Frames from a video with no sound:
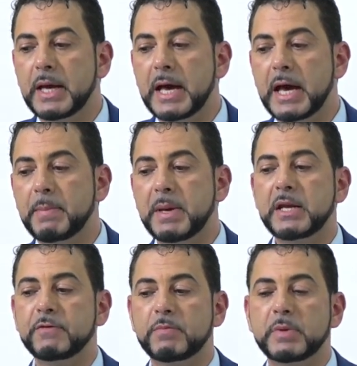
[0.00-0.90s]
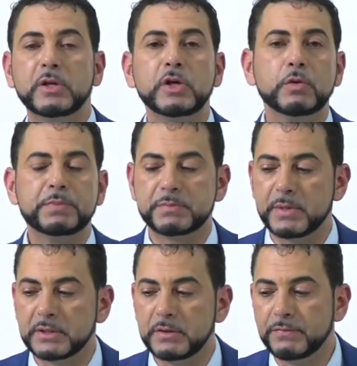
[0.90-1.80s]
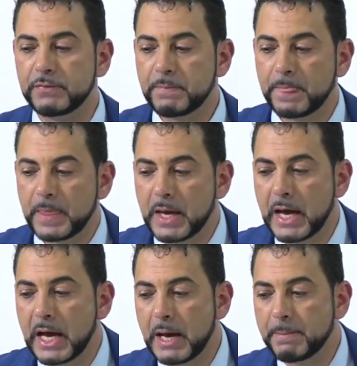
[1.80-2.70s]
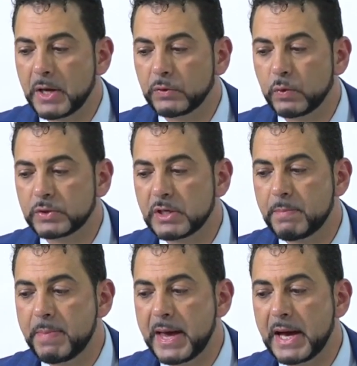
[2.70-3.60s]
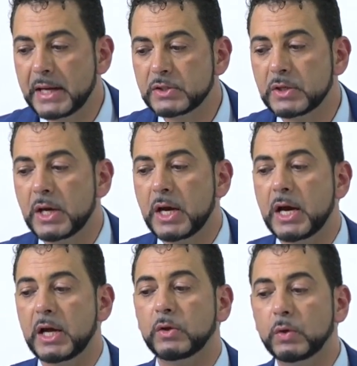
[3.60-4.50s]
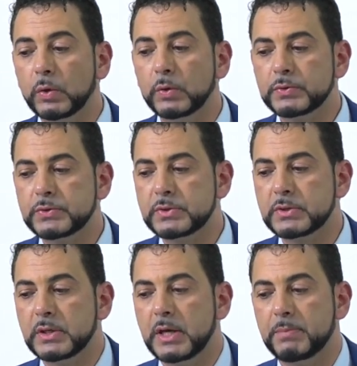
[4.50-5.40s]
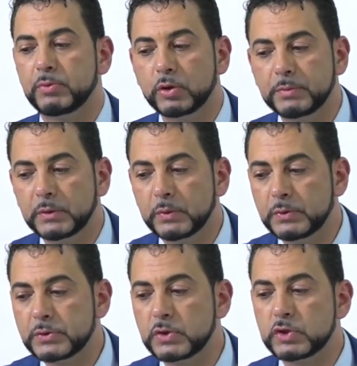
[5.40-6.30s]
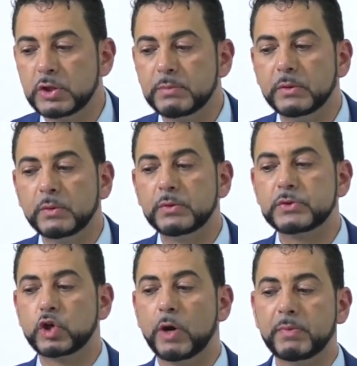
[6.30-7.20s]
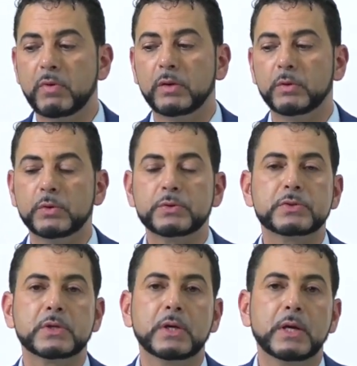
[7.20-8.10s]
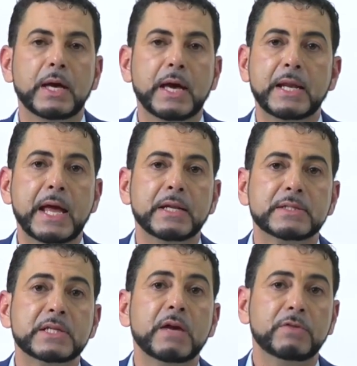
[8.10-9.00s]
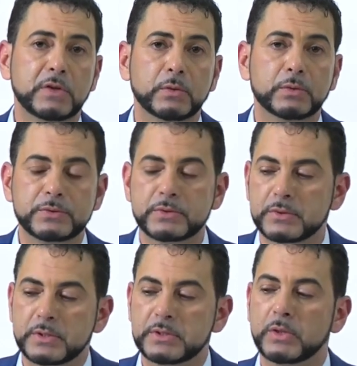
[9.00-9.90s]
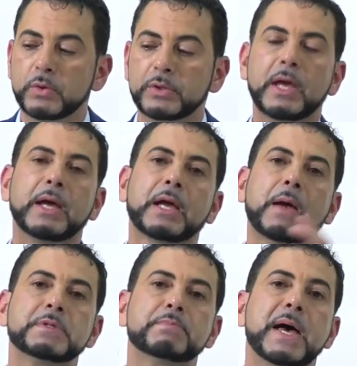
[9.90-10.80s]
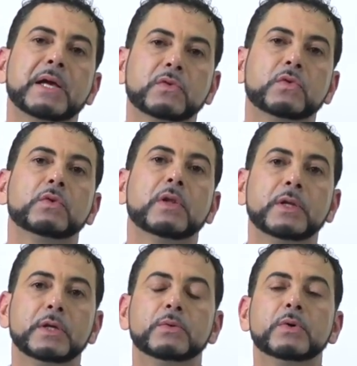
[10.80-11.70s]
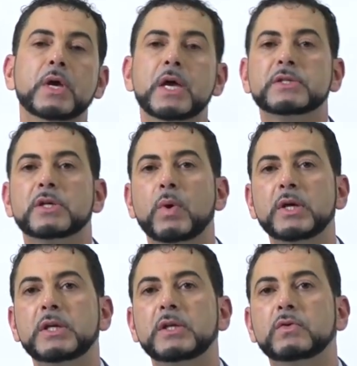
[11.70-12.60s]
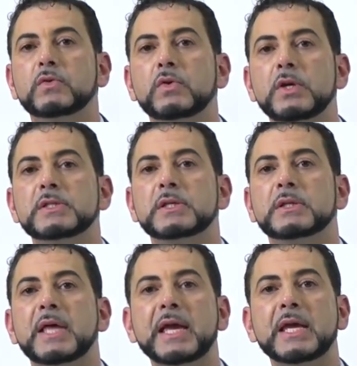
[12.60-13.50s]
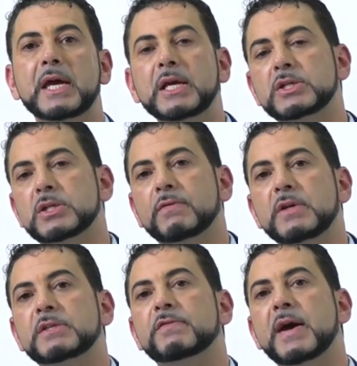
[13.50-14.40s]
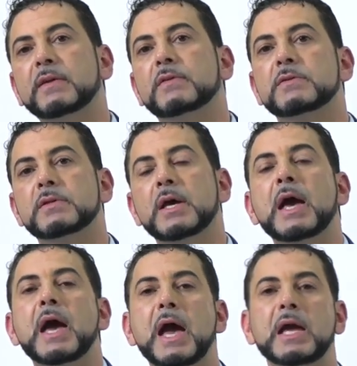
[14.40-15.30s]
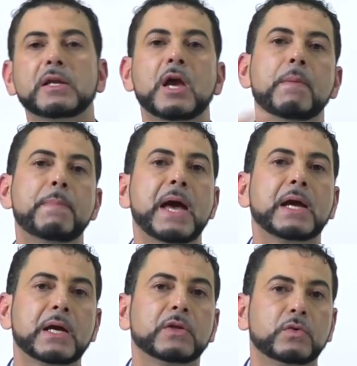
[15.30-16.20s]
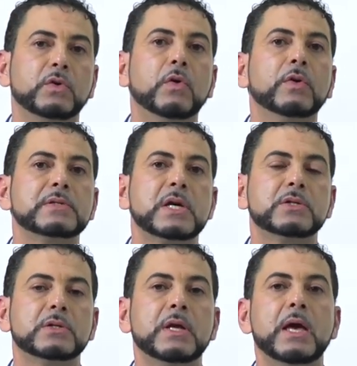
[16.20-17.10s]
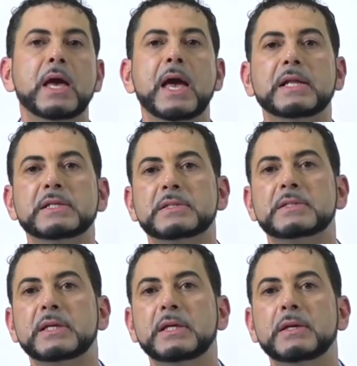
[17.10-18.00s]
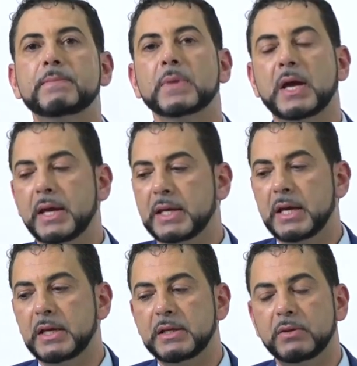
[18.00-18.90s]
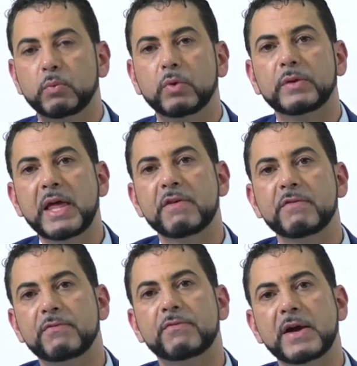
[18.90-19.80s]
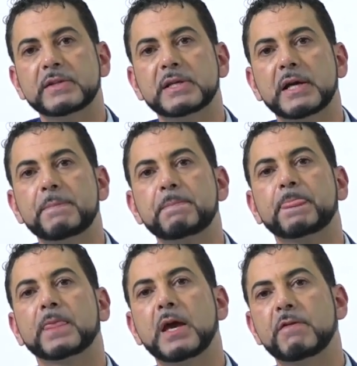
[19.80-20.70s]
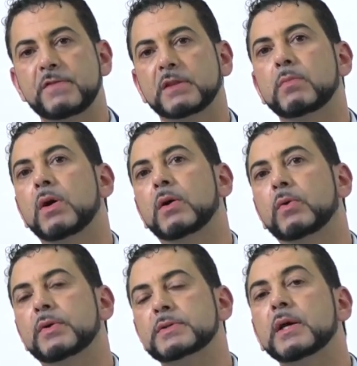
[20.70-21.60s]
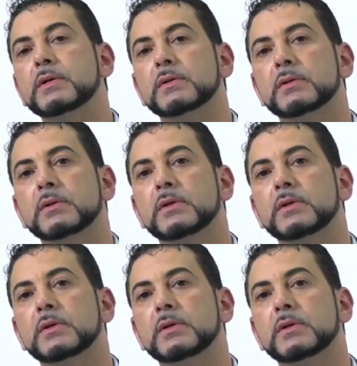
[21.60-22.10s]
And then from a legal perspective, it talks about laws, employment laws, consumer laws, copyright laws, and safety laws. So all that comes back to the legal. So what you need to do is take each of these factors and go back to your organization and see, okay, will that factor affect my organization?